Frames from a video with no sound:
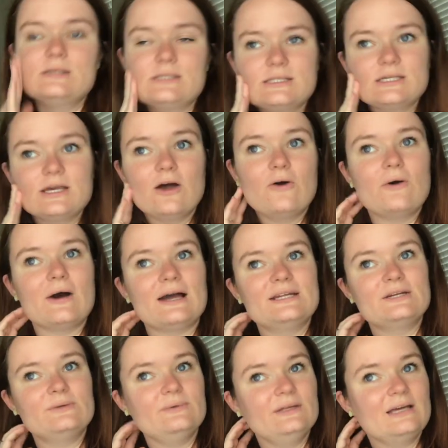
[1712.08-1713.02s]
So I
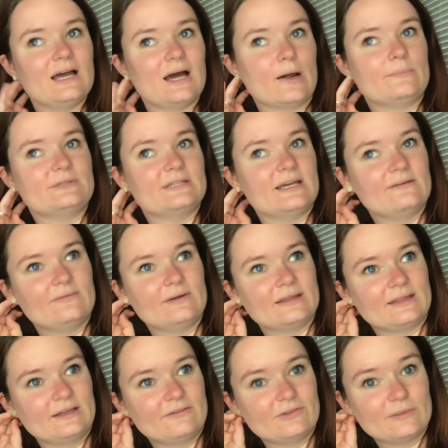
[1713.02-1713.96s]
didn't really update, I
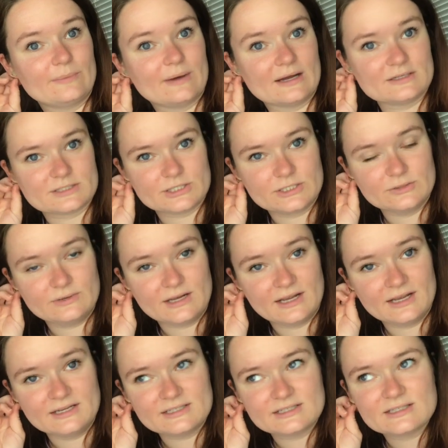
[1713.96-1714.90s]
think, for the past two
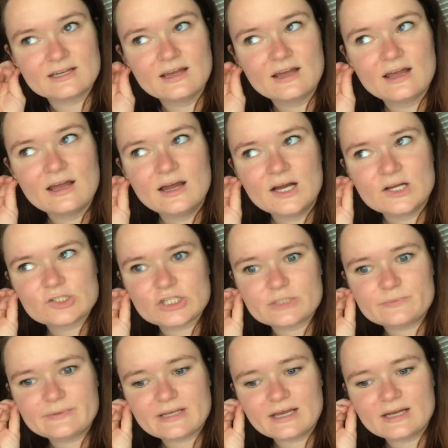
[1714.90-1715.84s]
days
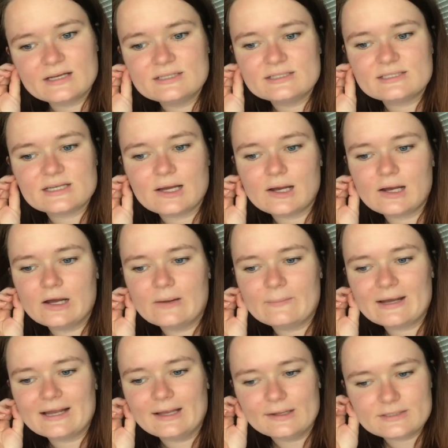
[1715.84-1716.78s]
just because
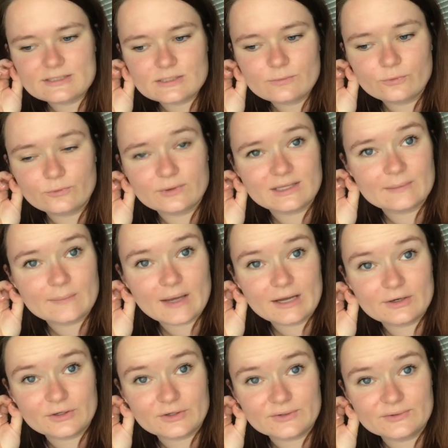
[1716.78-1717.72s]
um, I got some really
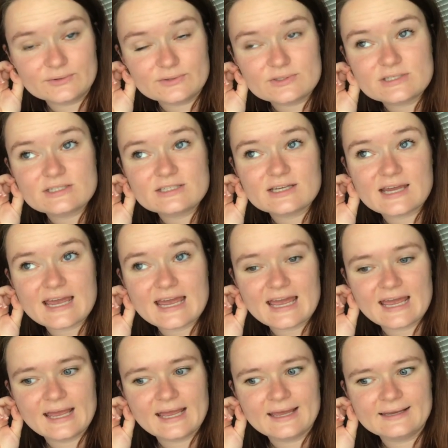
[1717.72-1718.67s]
bad news
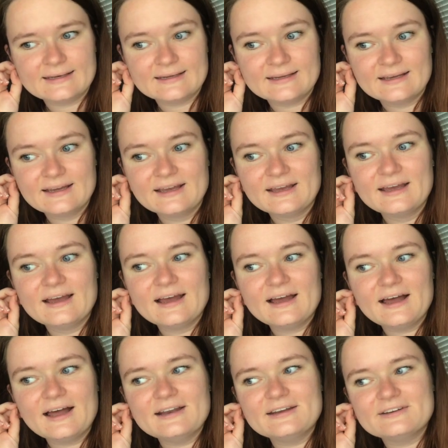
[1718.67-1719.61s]
and
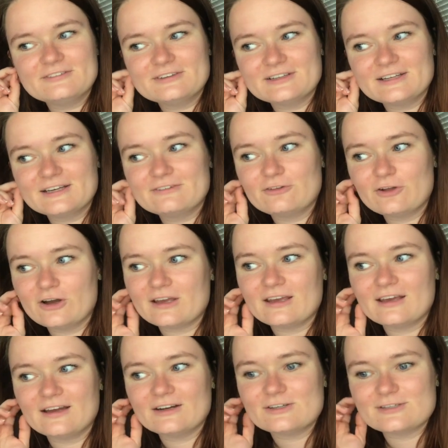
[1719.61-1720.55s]
I didn't feel like
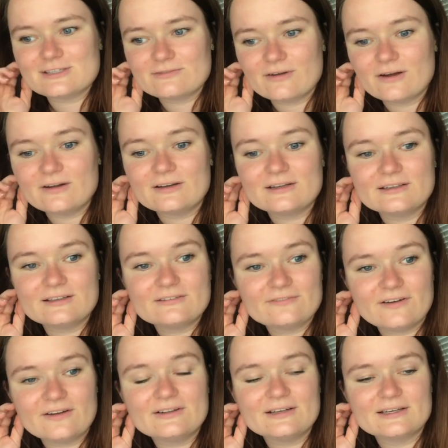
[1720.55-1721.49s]
vlogging. I just felt it
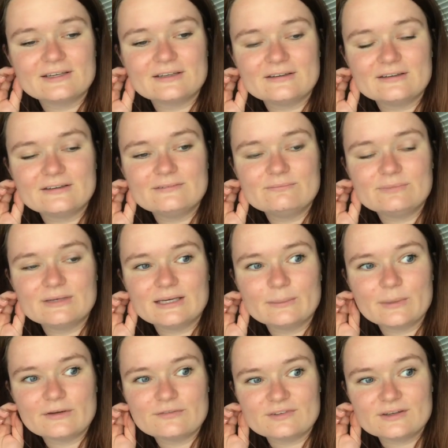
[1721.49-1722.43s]
felt like being
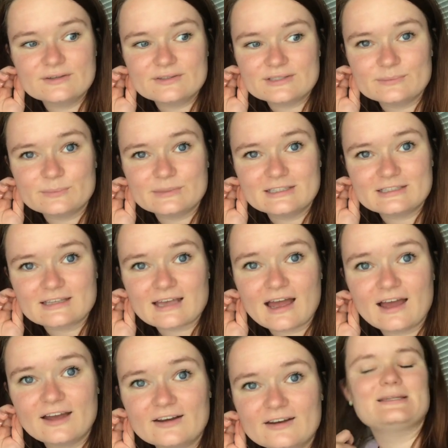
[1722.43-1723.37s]
in my feels and being
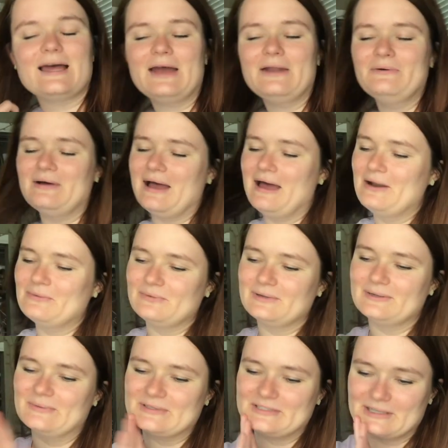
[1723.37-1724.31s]
sad. I don't I don't
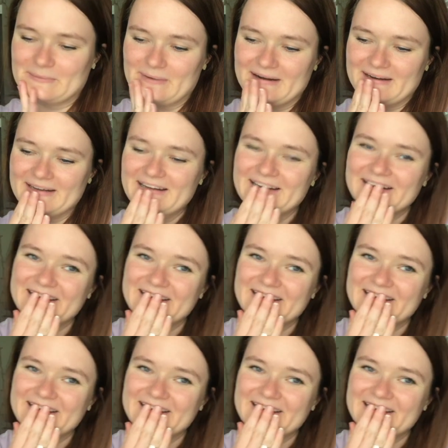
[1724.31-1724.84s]
really want to talk about it.